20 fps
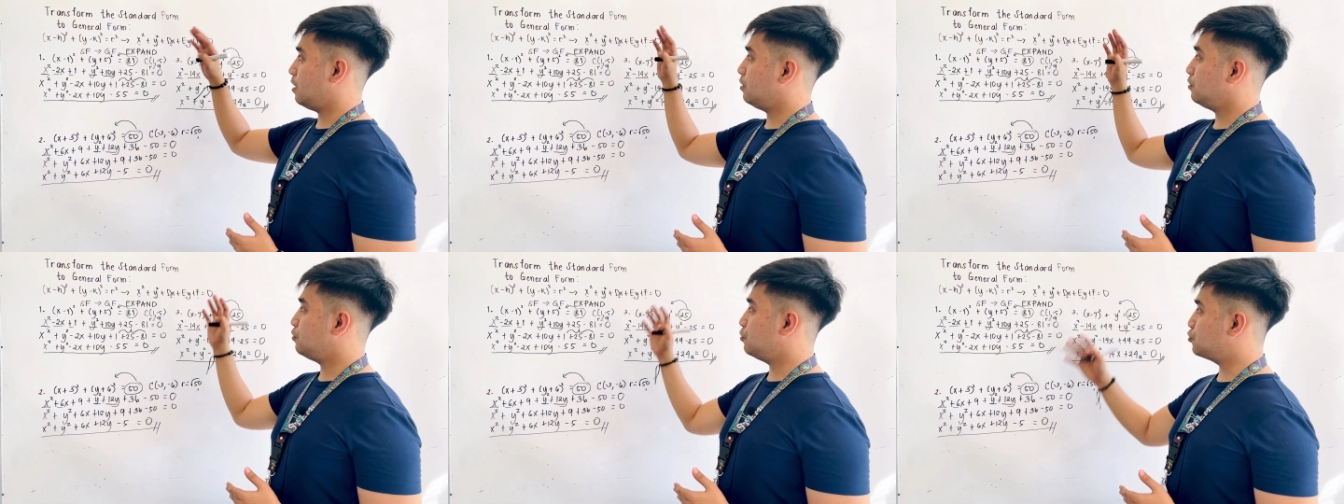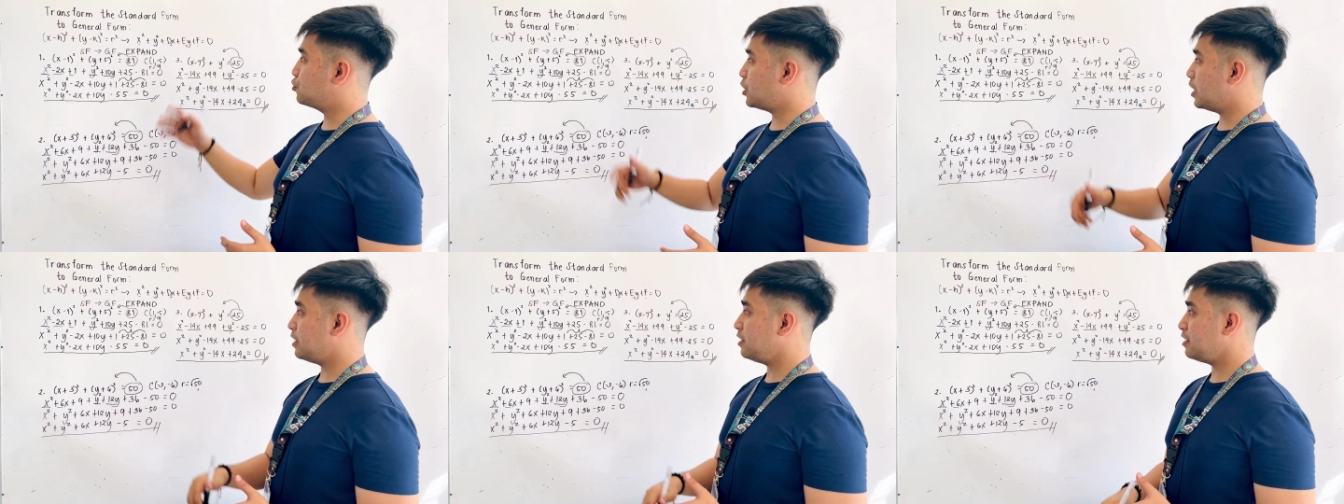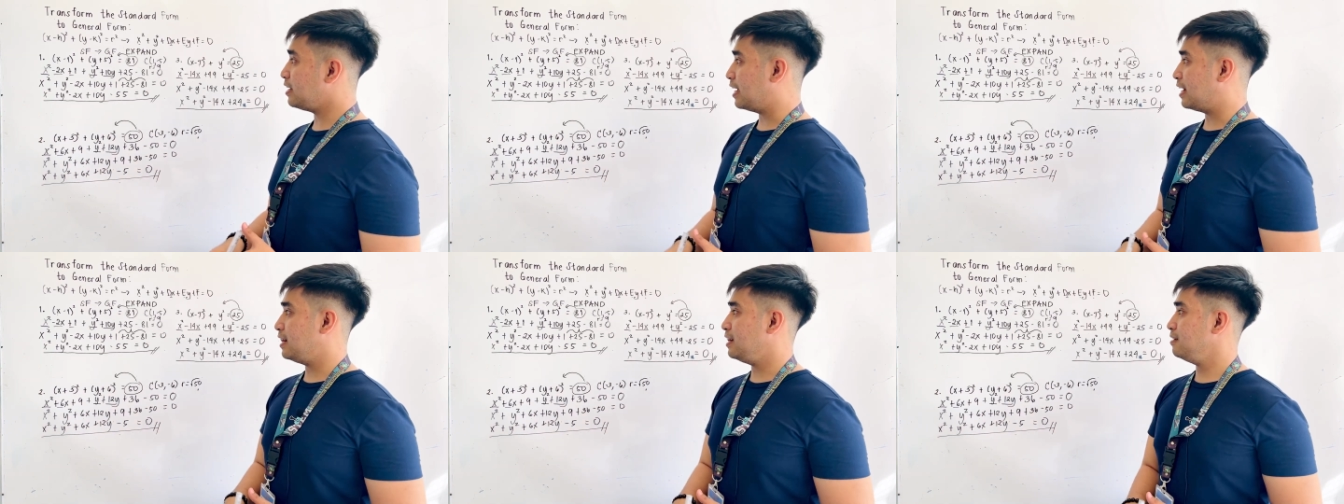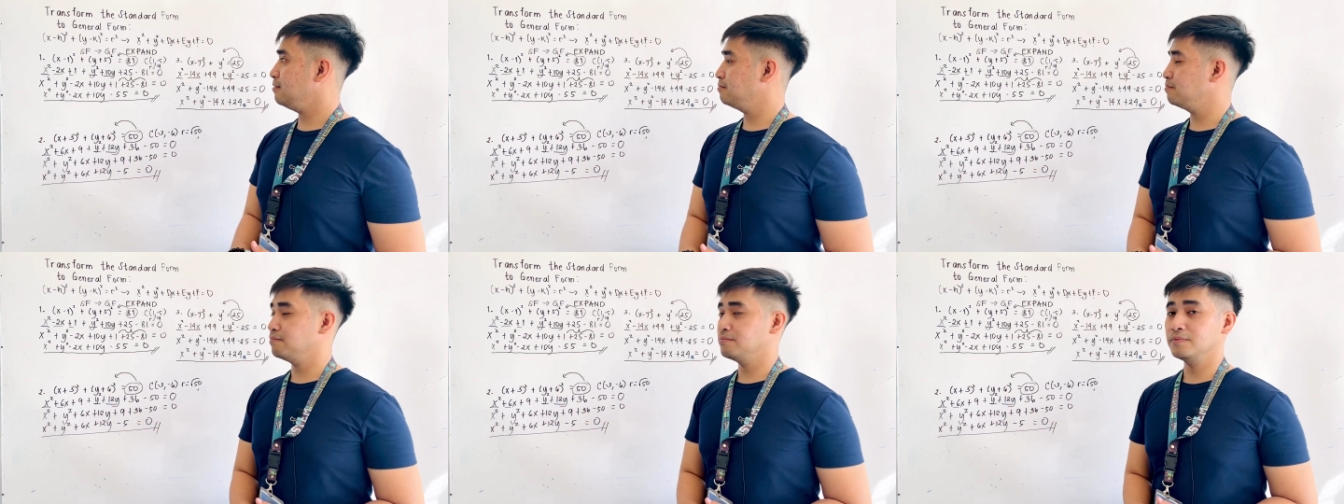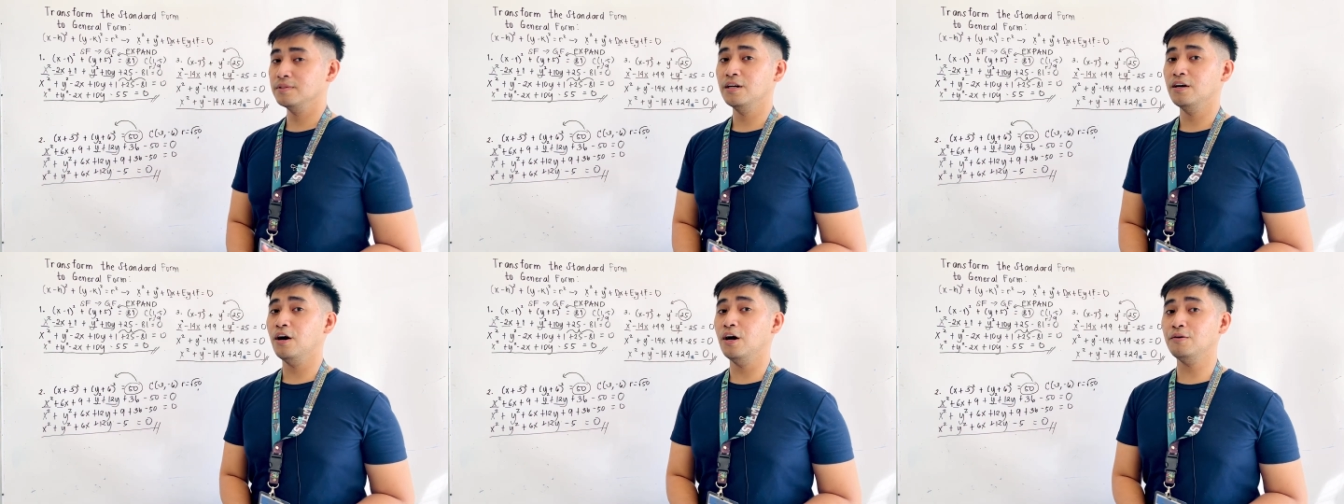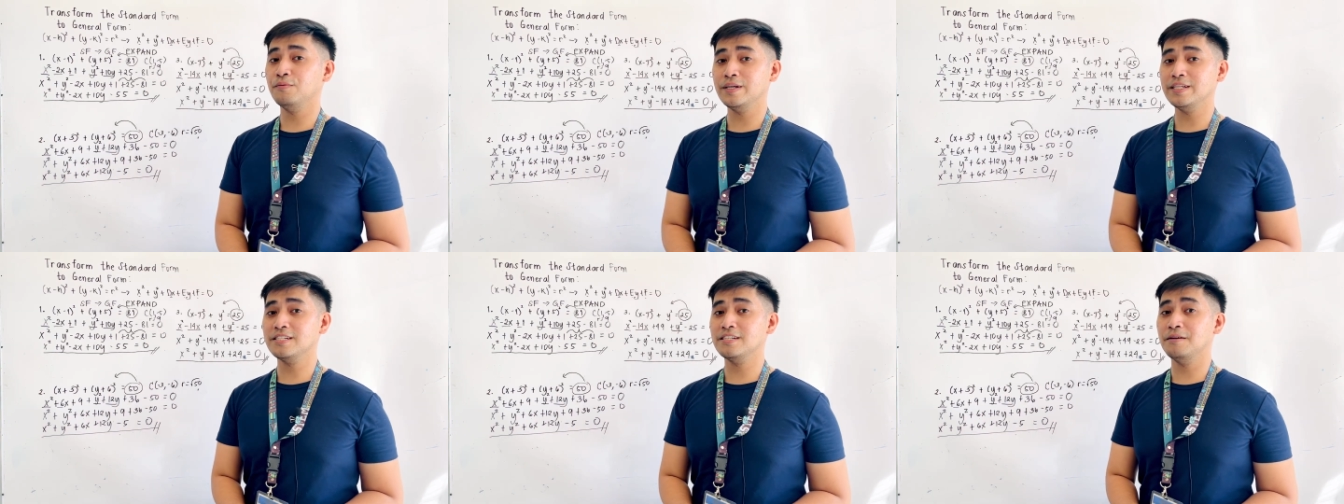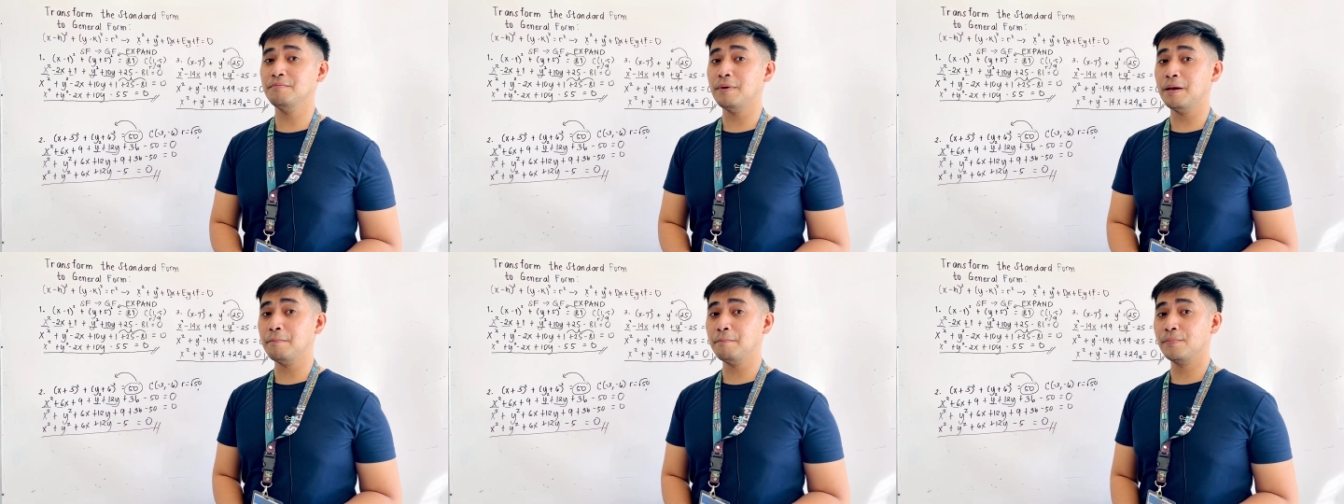to general, always
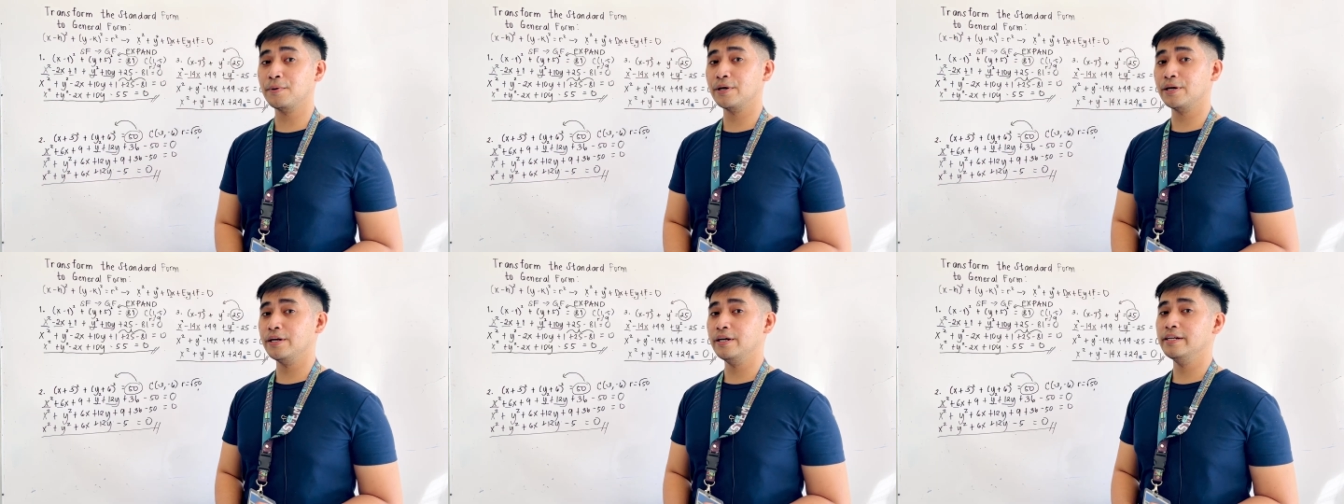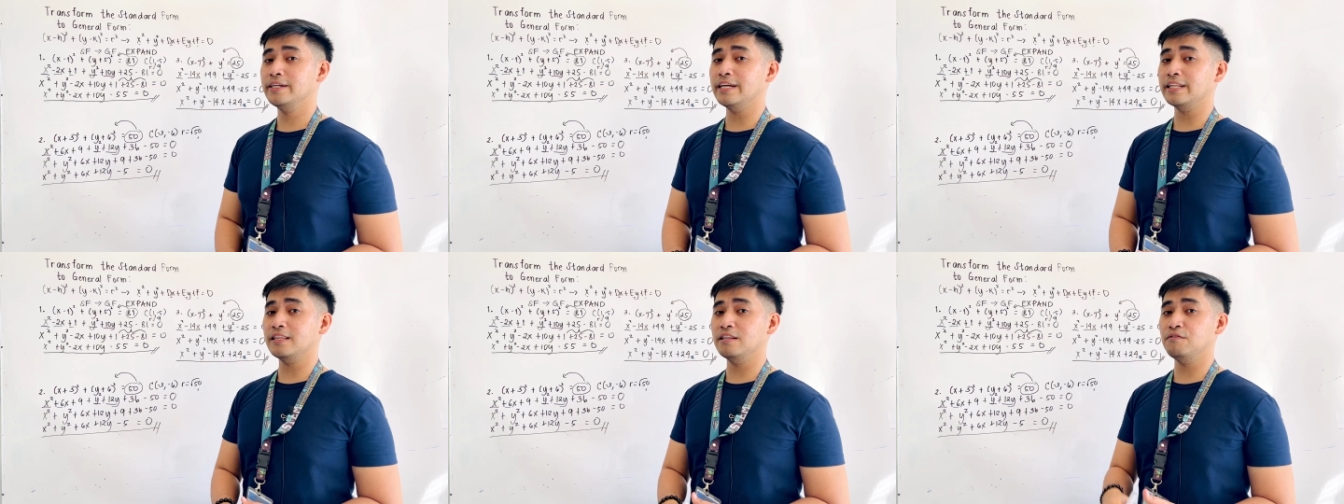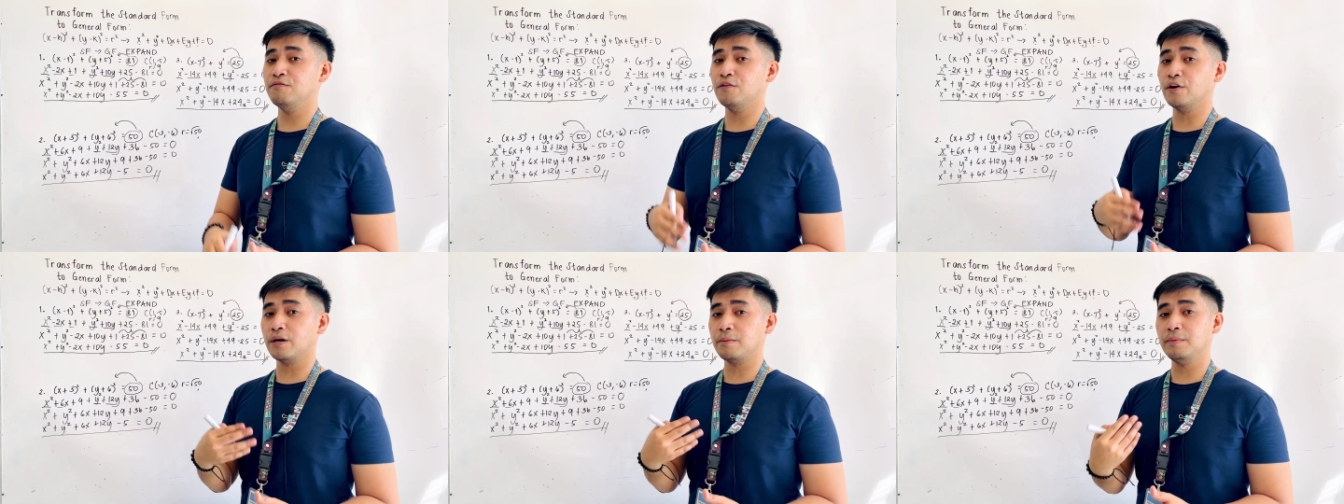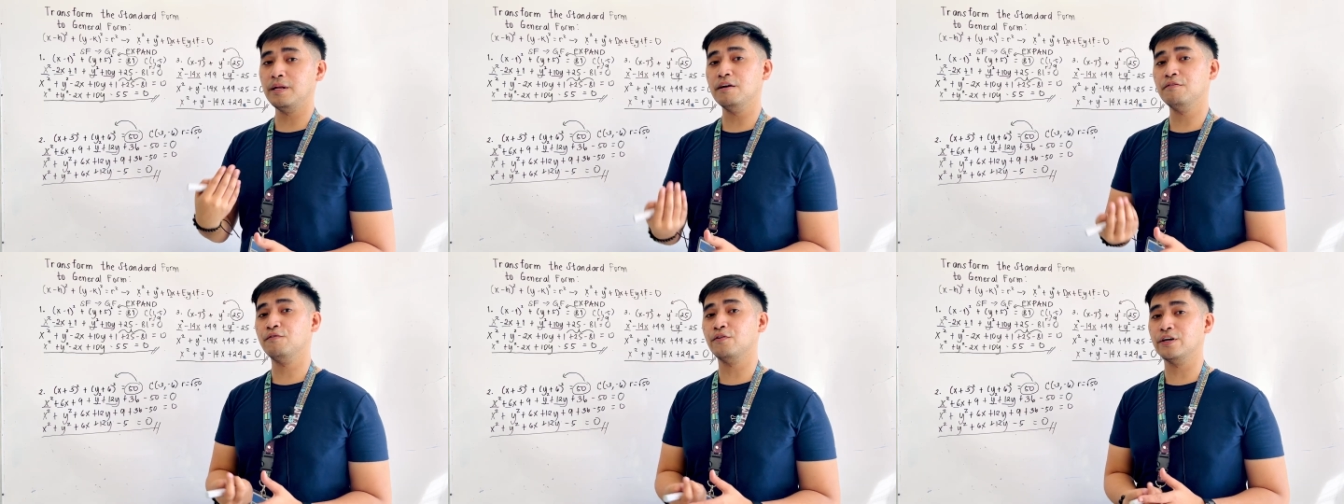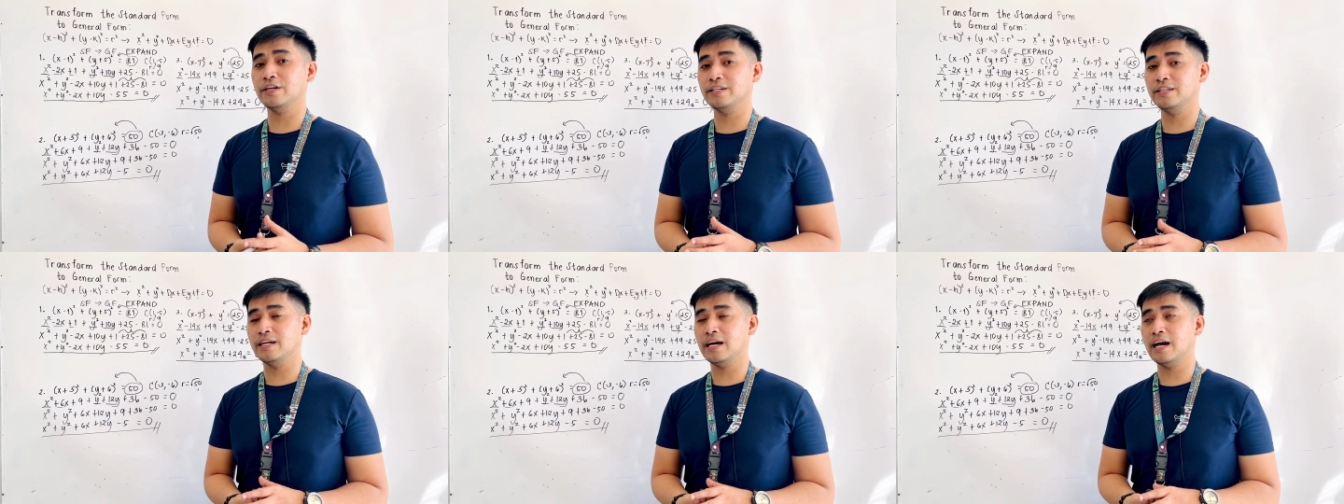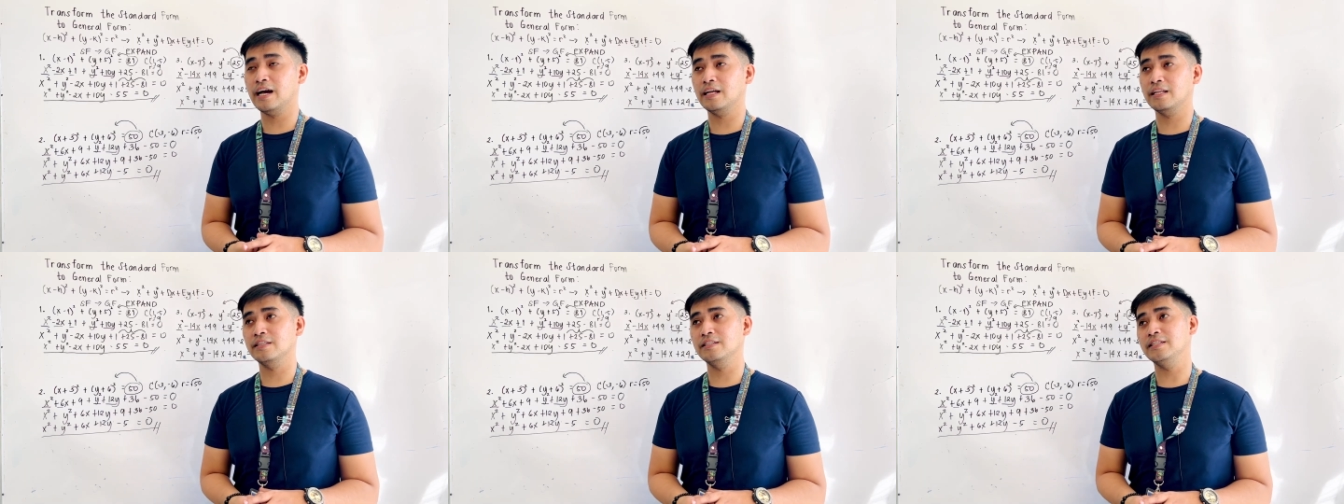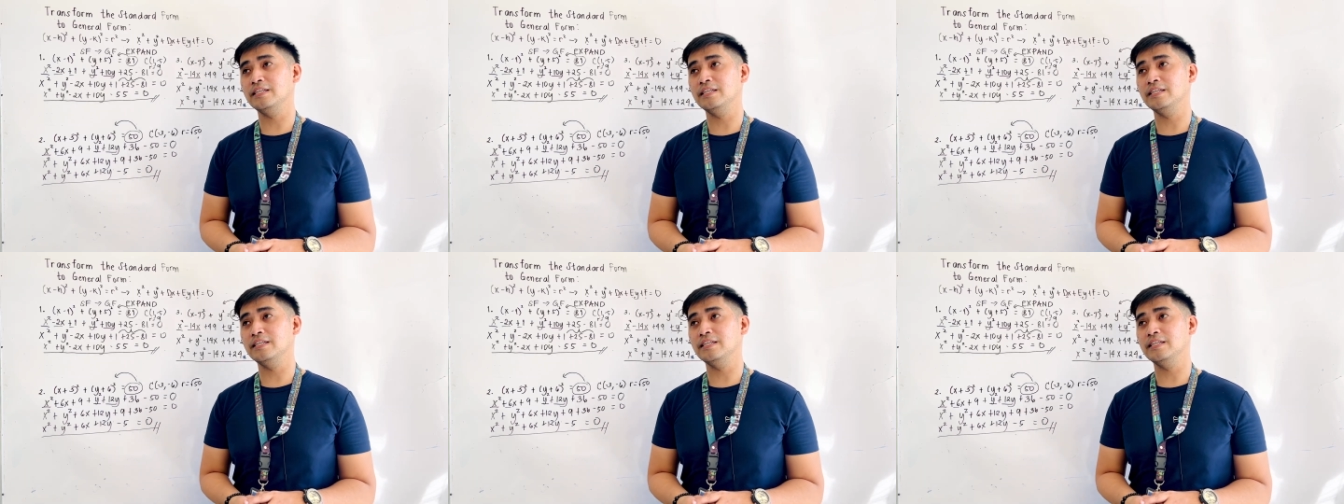remember that the formula for uh,